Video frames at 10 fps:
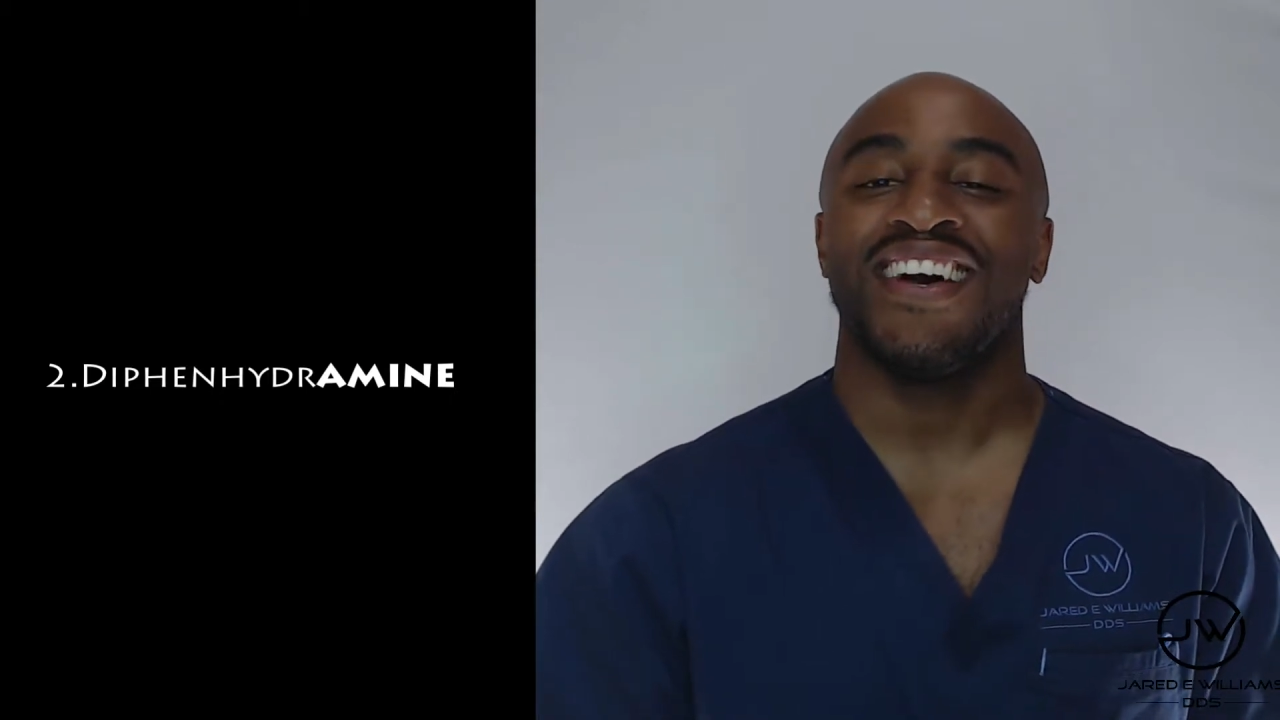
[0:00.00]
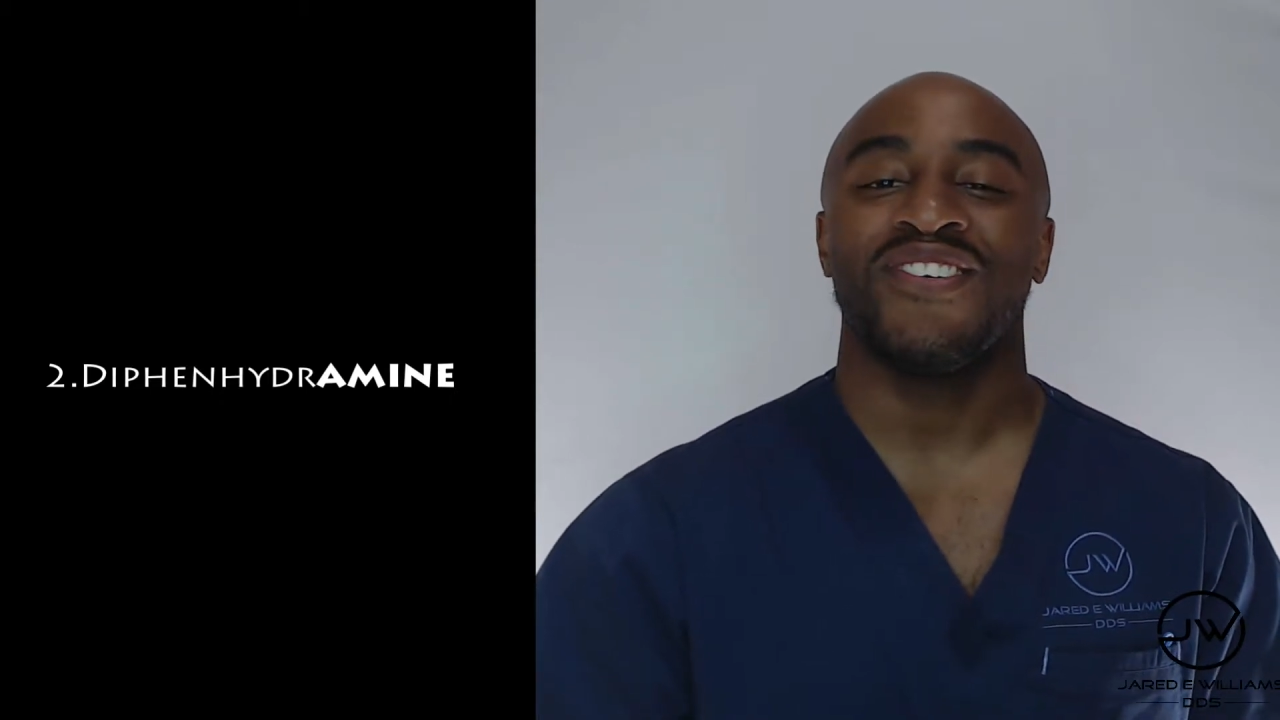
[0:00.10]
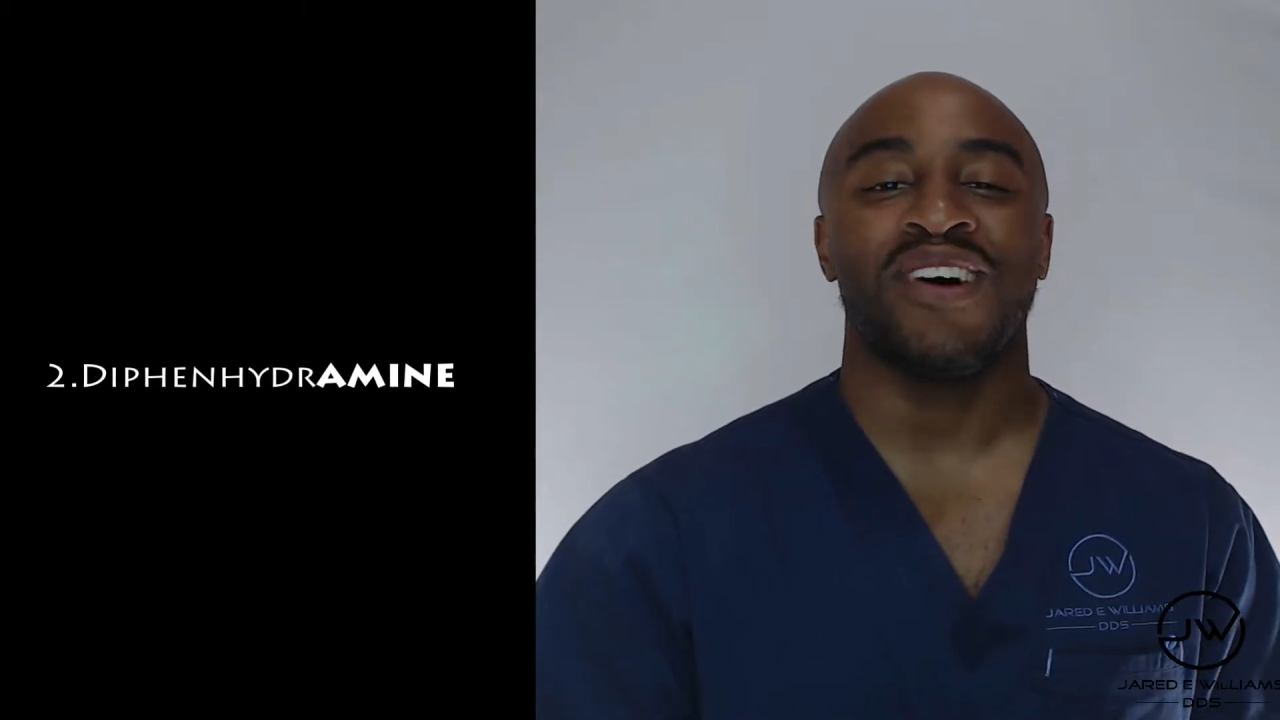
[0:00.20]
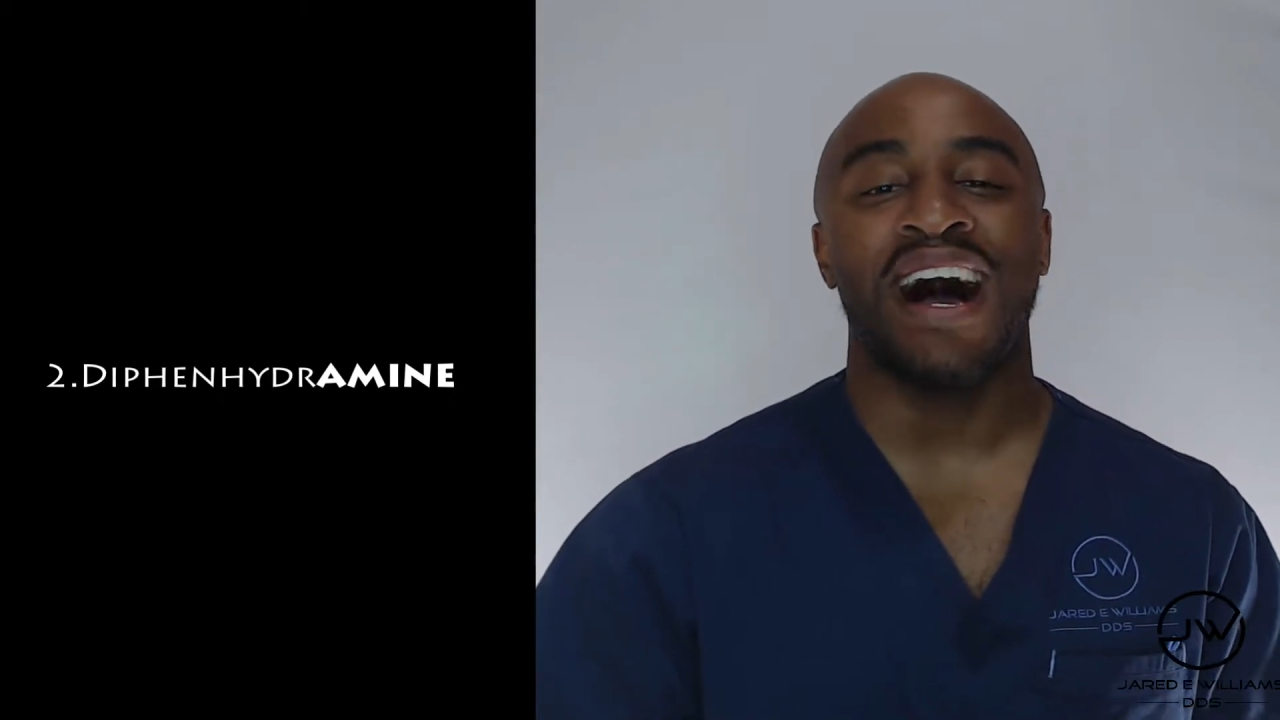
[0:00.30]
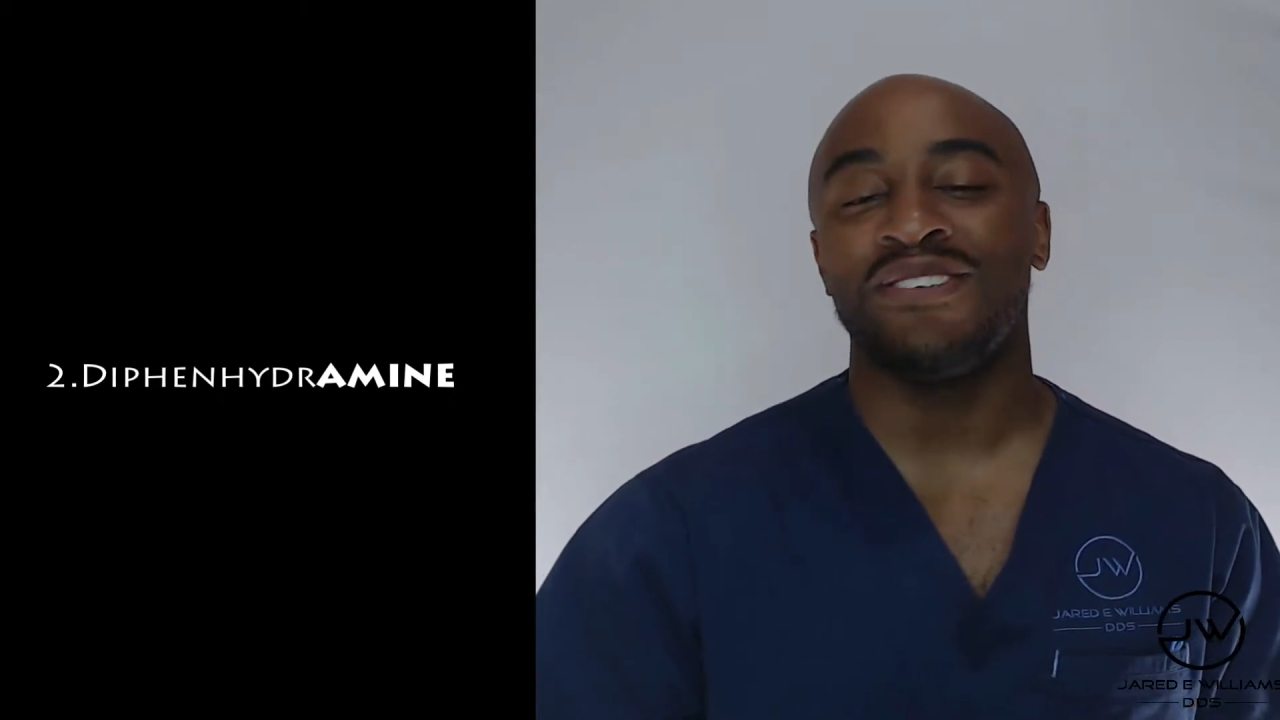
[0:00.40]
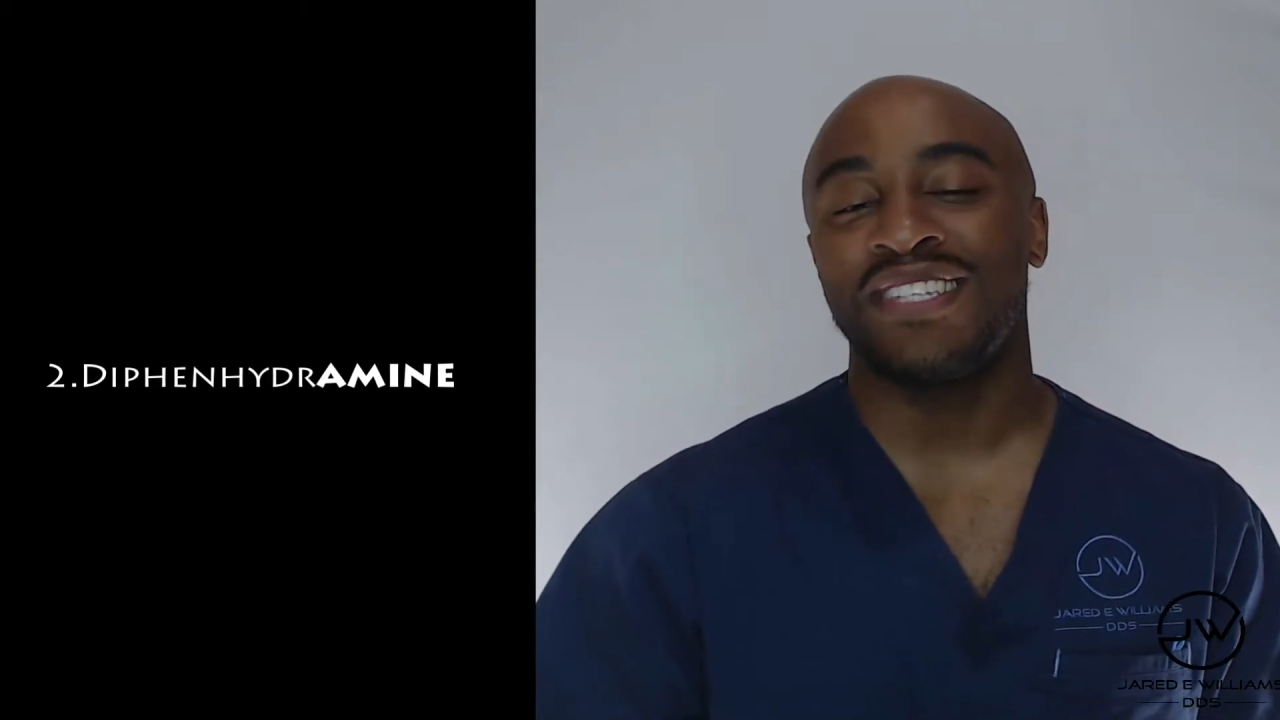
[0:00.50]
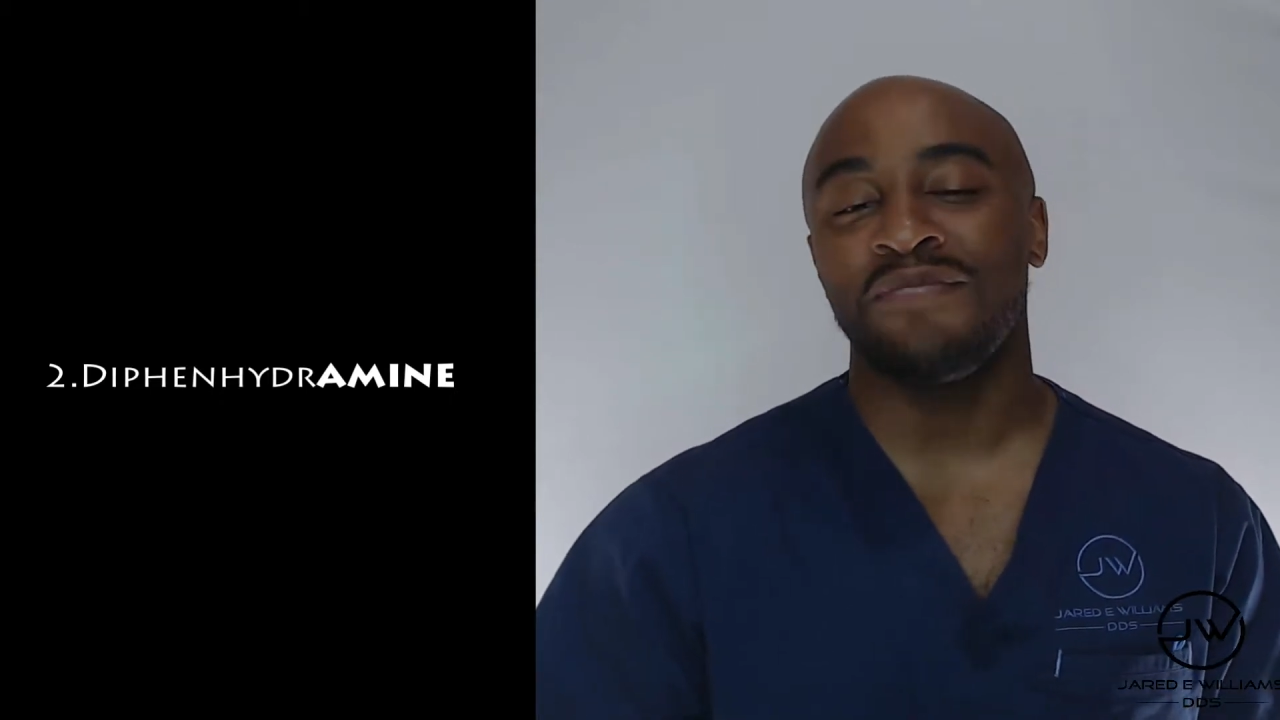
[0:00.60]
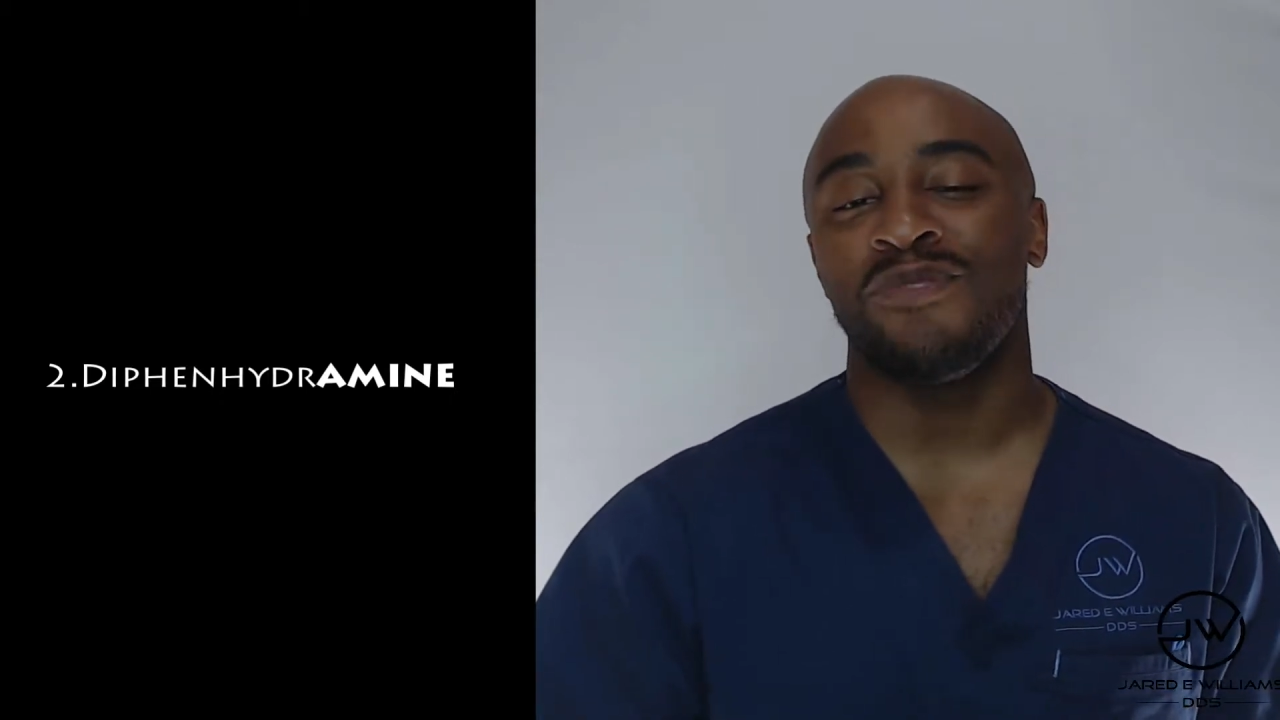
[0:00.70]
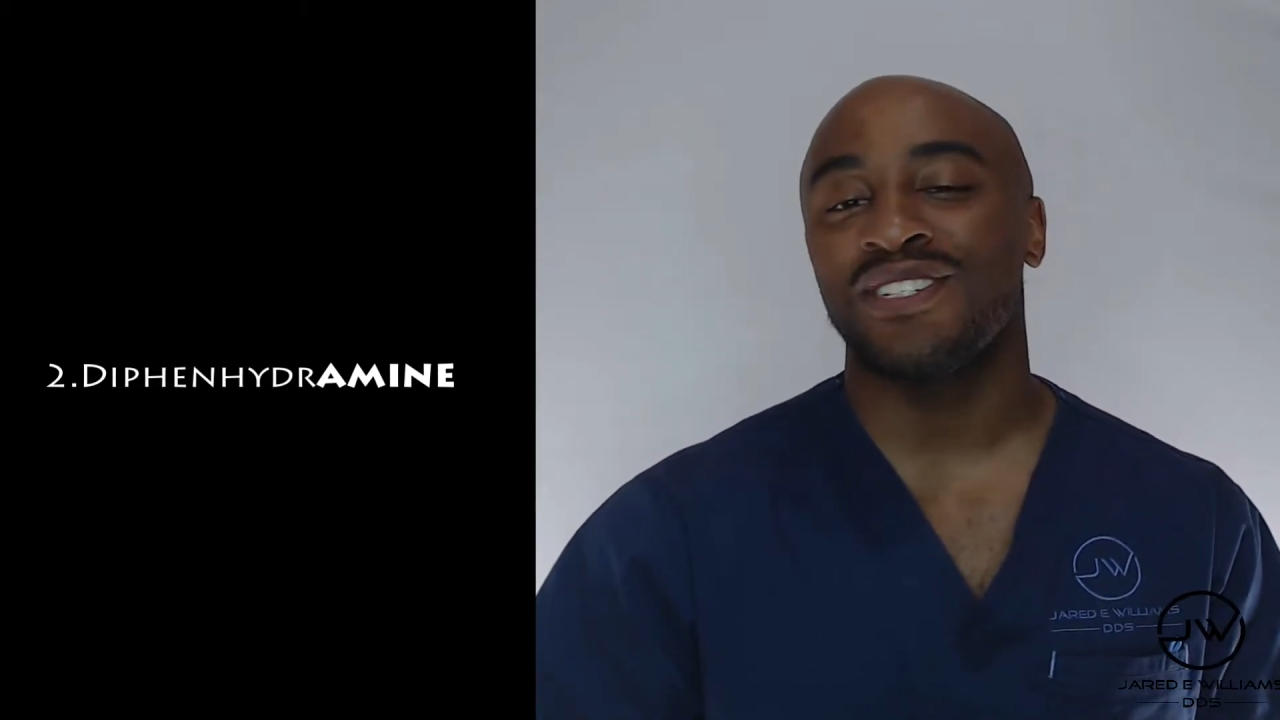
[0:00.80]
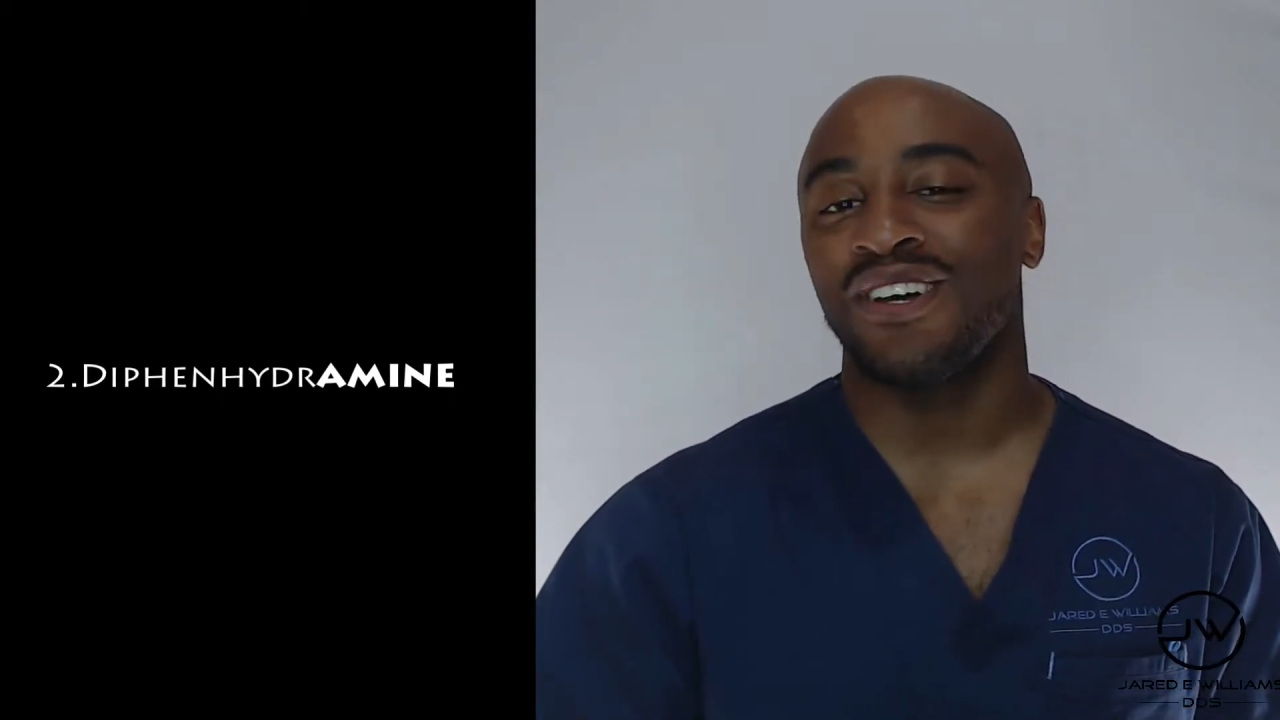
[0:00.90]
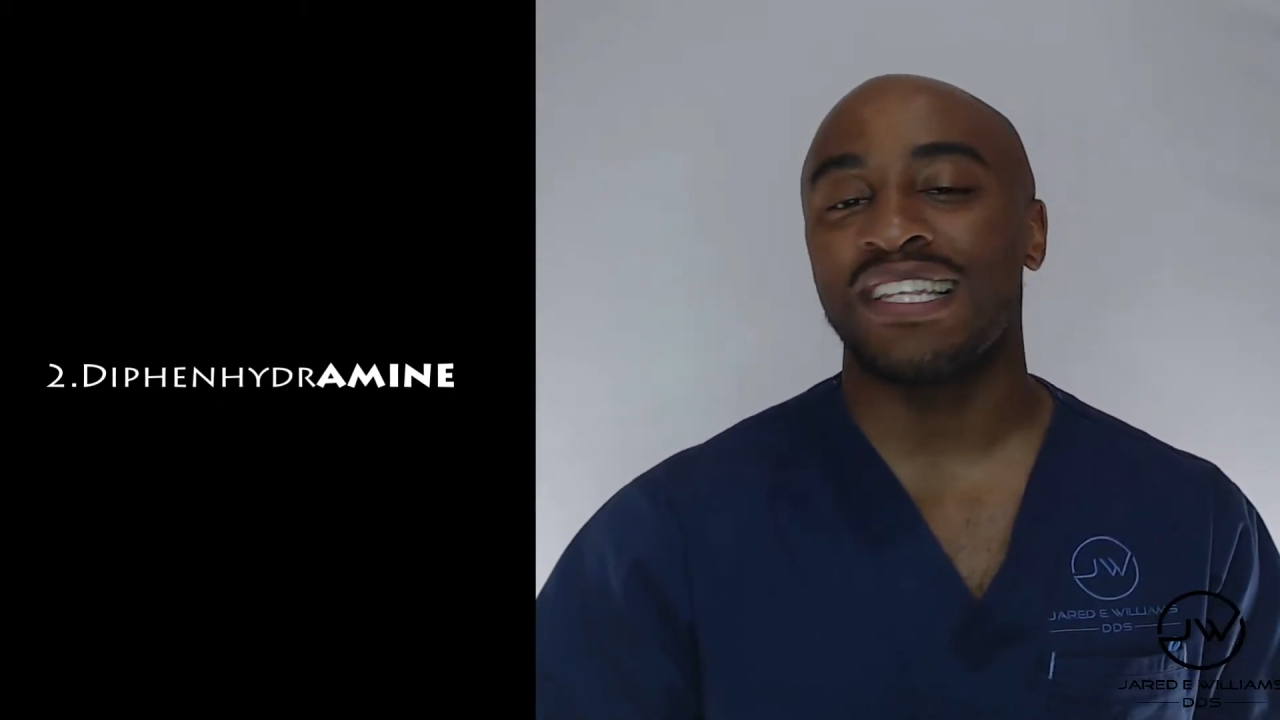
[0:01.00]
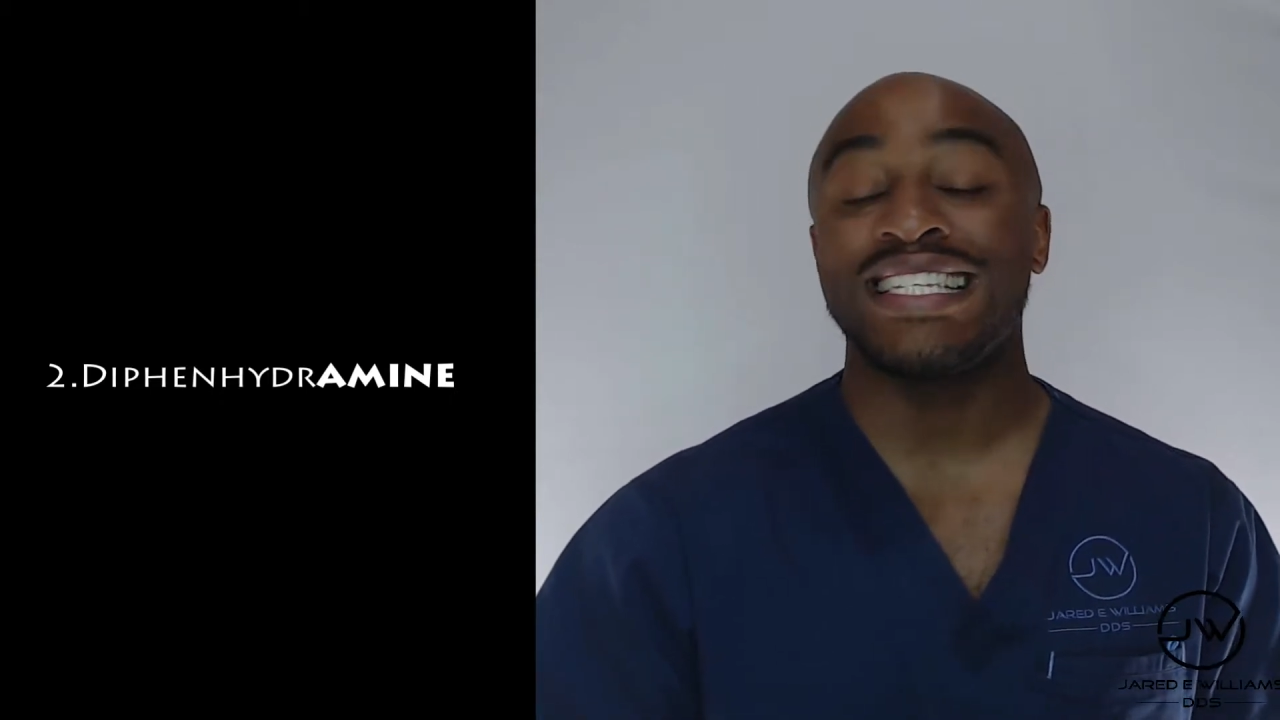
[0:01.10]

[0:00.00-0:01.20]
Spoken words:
well, I would say more so on